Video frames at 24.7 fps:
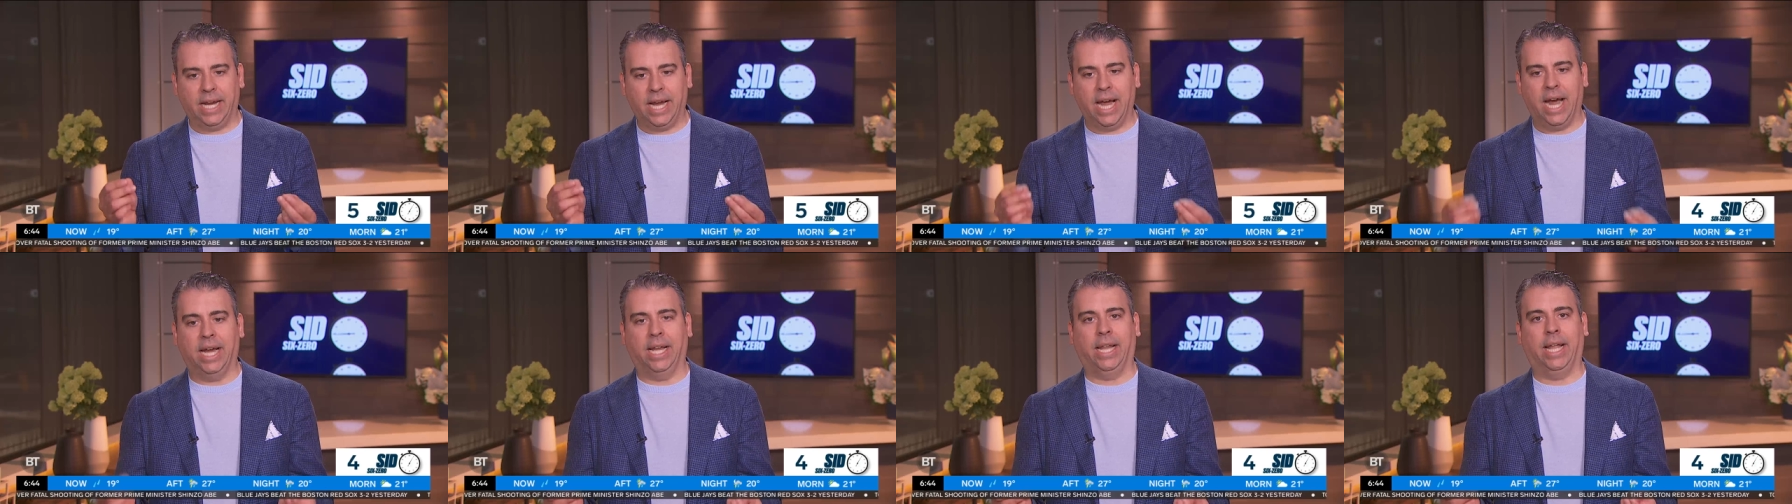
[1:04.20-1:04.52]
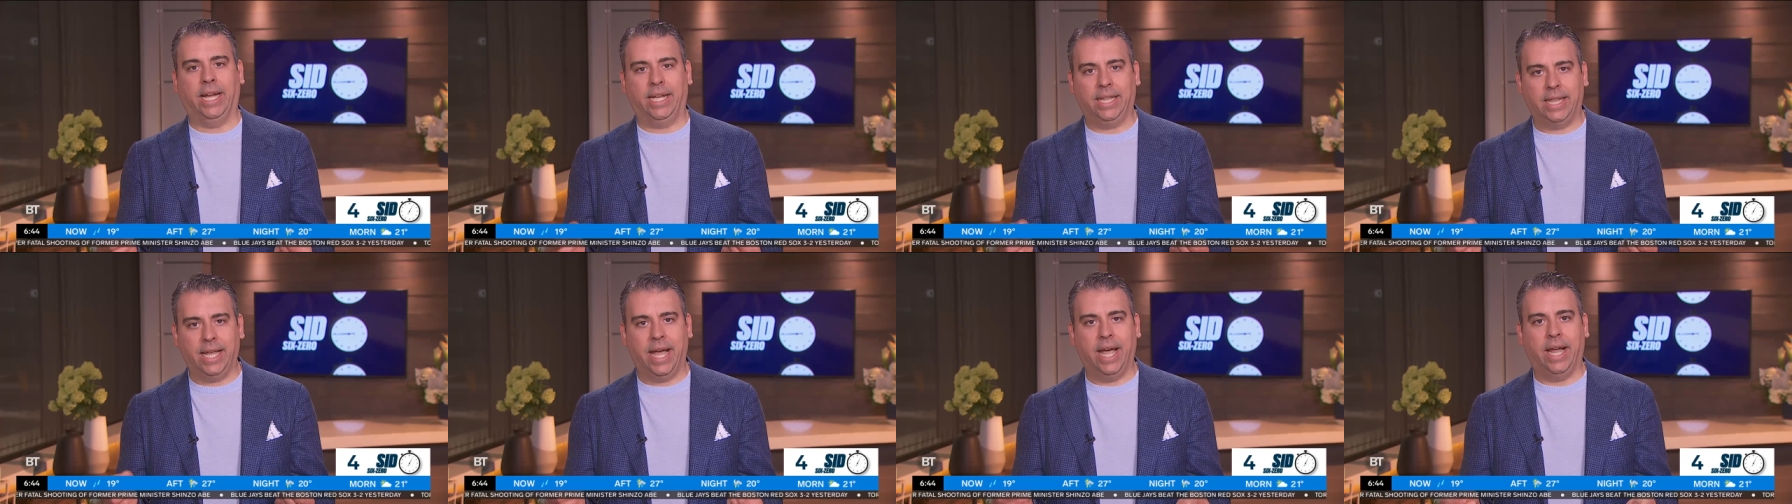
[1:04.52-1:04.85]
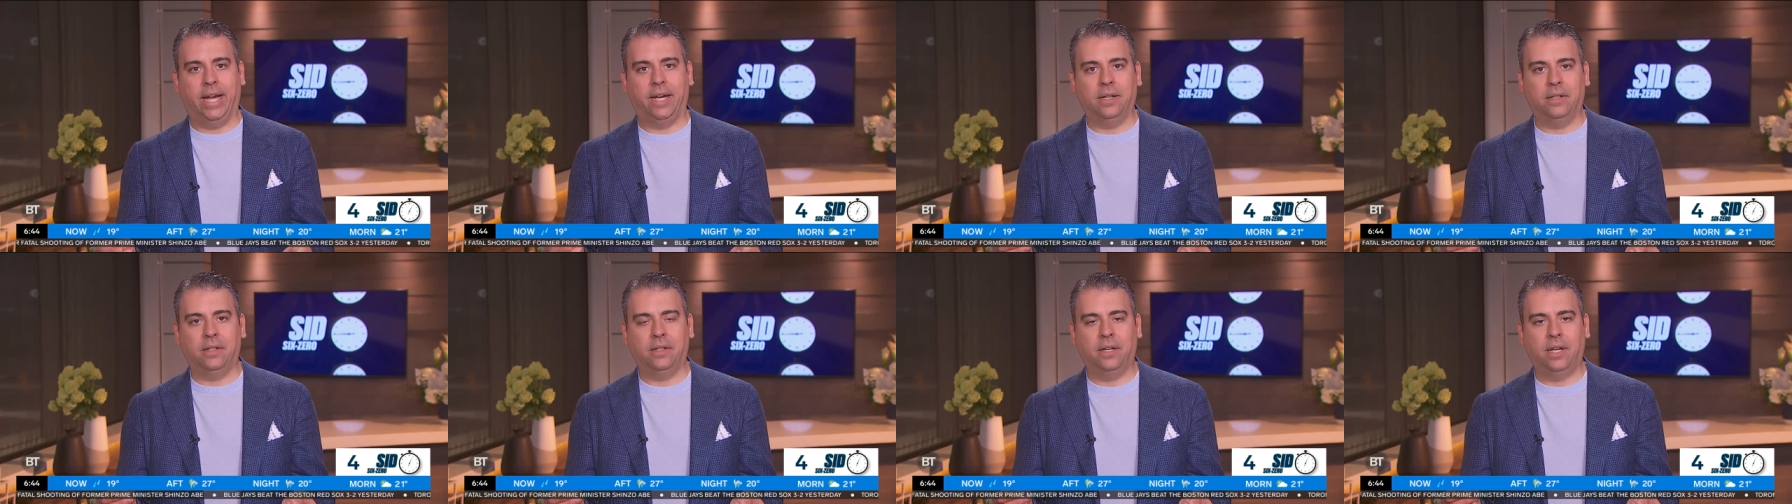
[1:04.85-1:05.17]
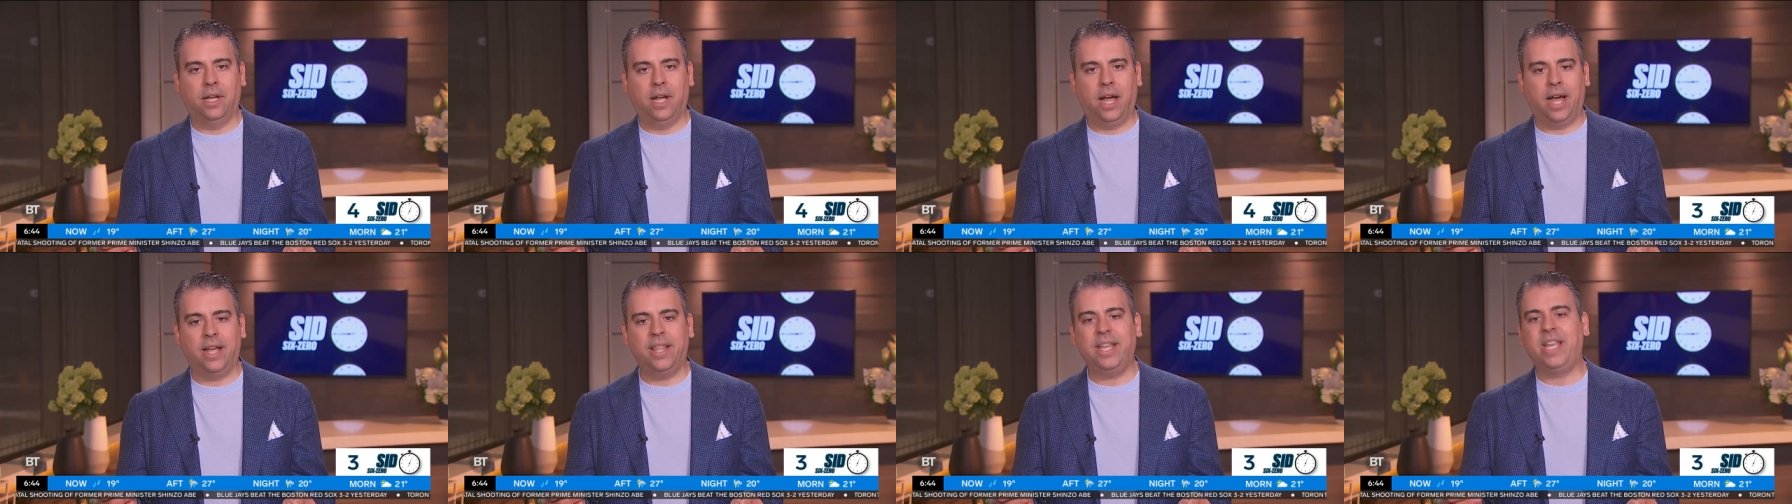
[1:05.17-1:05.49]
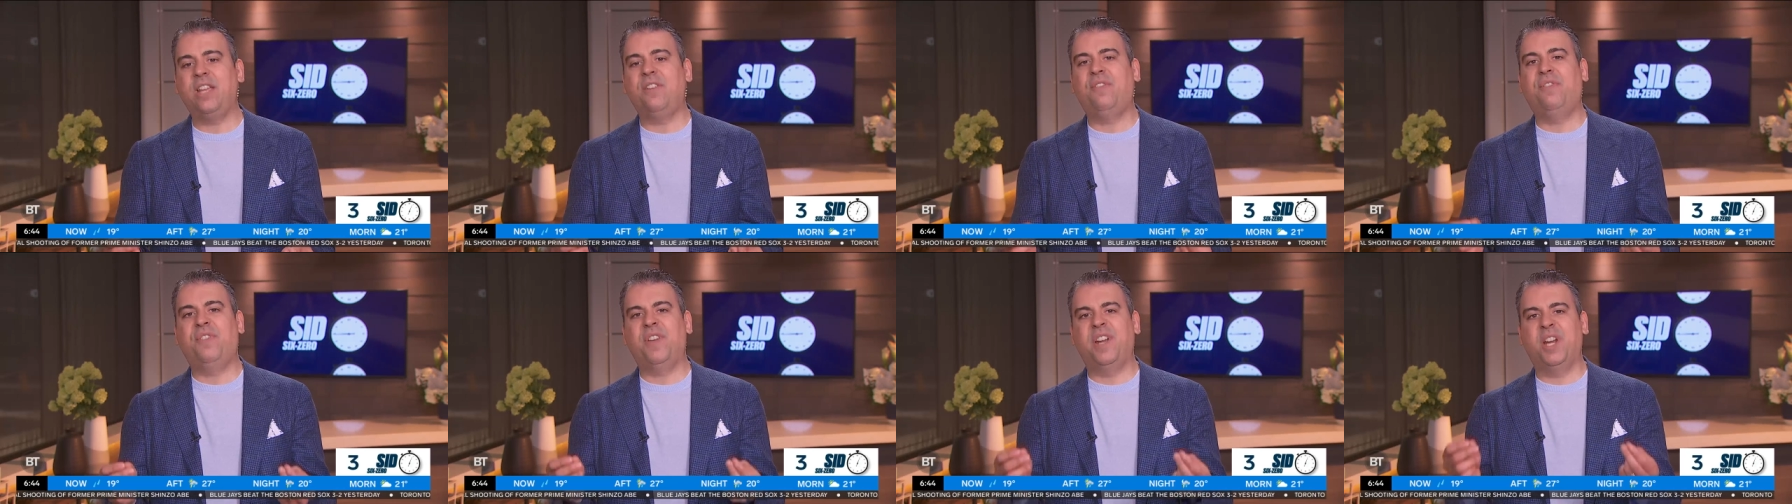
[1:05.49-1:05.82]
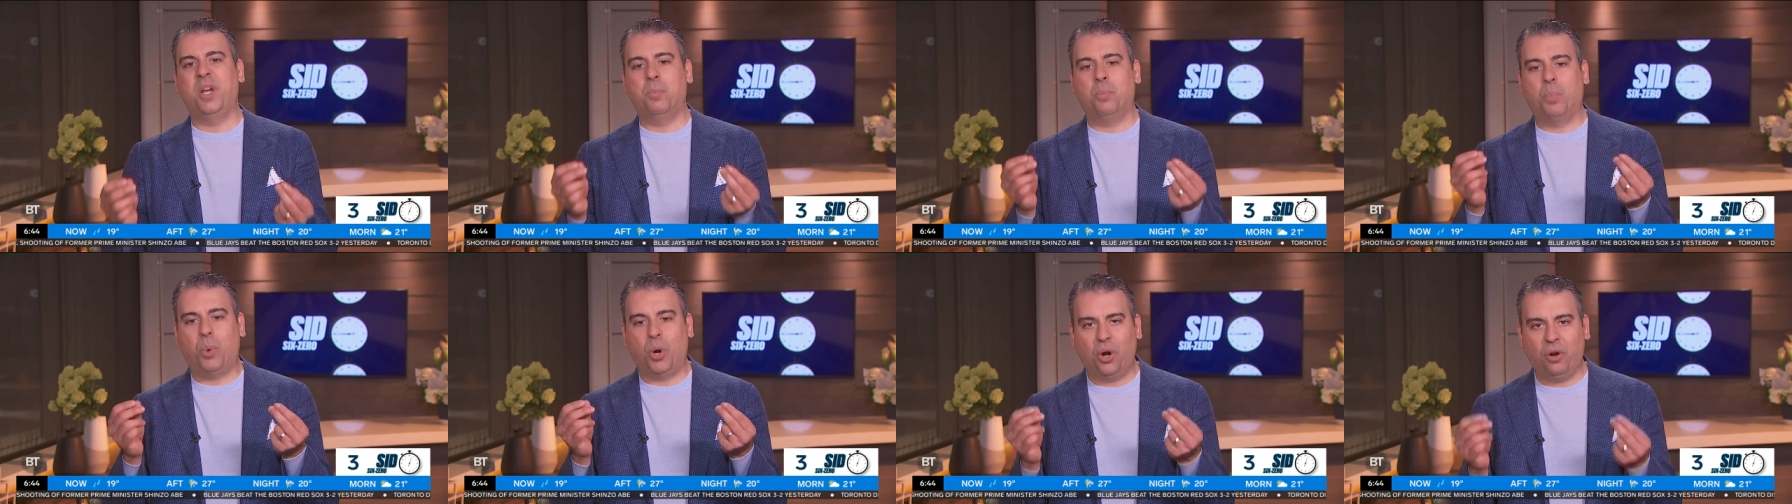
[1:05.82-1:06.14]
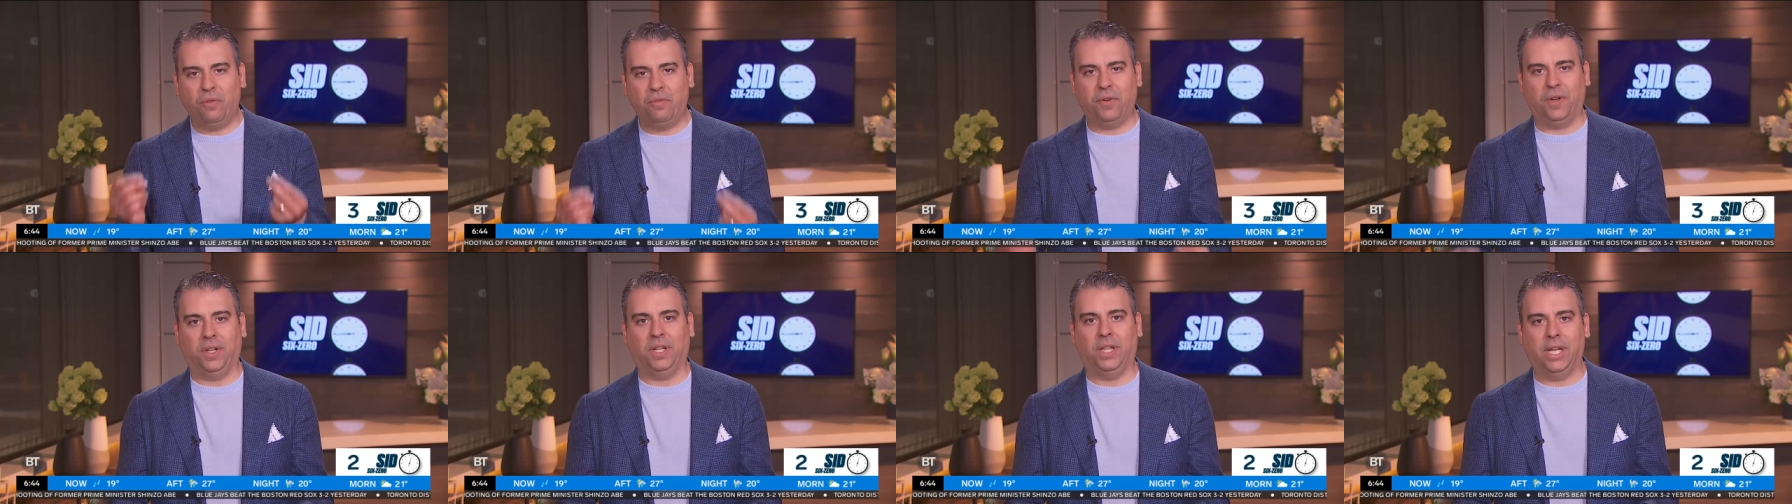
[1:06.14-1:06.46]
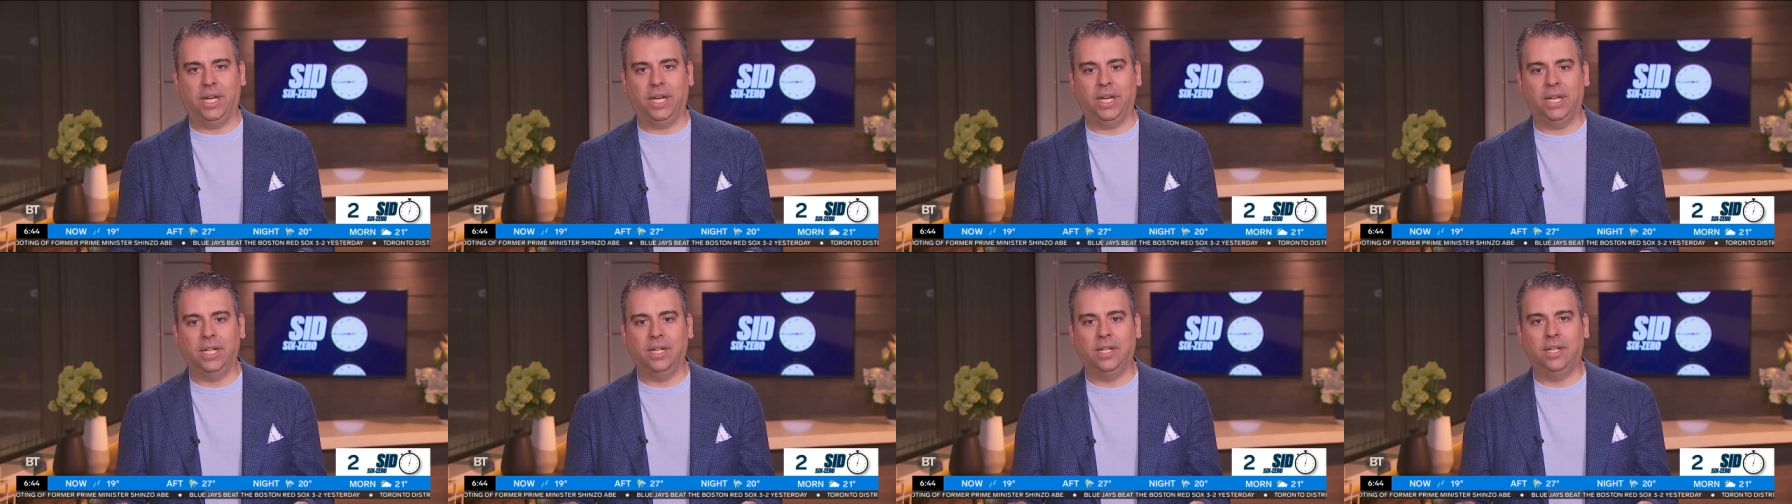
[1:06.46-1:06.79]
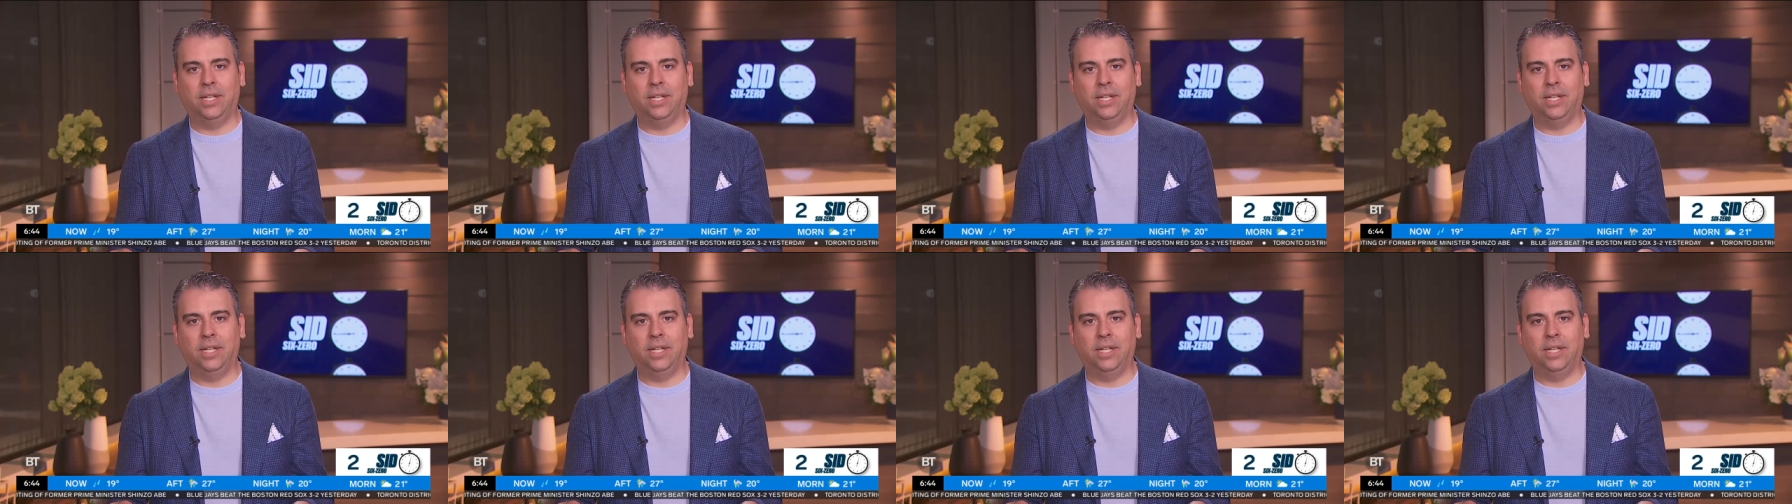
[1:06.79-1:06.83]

guy like that. I think he'd fit in perfectly.